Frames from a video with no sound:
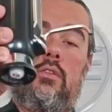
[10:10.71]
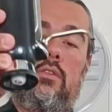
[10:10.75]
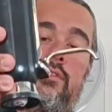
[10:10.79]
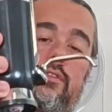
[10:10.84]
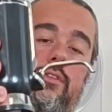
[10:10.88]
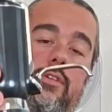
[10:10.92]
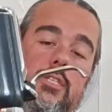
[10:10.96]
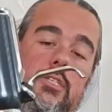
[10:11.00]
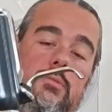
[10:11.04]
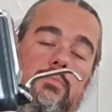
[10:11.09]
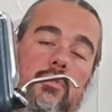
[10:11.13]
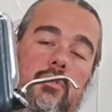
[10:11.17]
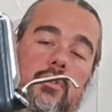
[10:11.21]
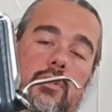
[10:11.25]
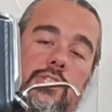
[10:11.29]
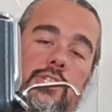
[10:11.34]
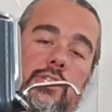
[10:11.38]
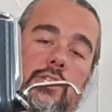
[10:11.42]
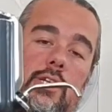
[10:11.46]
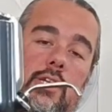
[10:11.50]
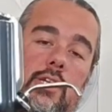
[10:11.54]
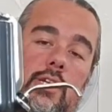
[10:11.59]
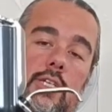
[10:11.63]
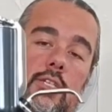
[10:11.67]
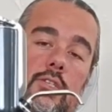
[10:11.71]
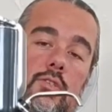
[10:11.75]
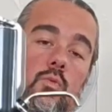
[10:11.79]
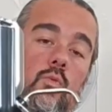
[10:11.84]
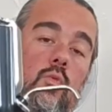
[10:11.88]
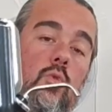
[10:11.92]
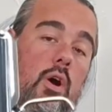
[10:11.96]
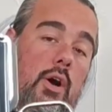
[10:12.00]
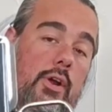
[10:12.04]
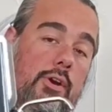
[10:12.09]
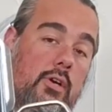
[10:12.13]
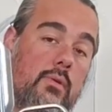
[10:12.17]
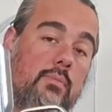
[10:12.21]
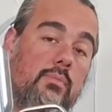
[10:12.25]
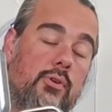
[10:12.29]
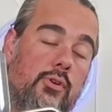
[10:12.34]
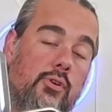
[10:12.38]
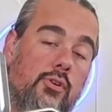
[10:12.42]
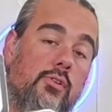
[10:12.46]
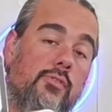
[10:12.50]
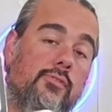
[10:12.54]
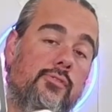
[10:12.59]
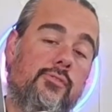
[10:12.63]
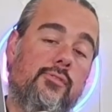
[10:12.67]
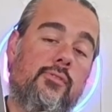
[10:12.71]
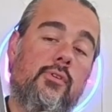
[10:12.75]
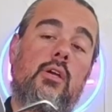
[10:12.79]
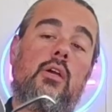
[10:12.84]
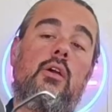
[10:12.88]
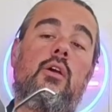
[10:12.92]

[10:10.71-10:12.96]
This portion is waterproof,